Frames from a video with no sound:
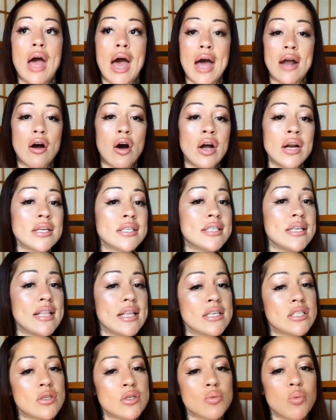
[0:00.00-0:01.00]
And honestly,
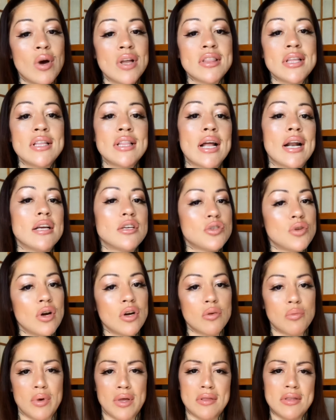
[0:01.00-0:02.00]
this is one thing that I
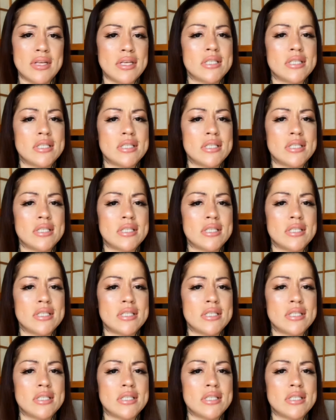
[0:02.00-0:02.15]
struggled with.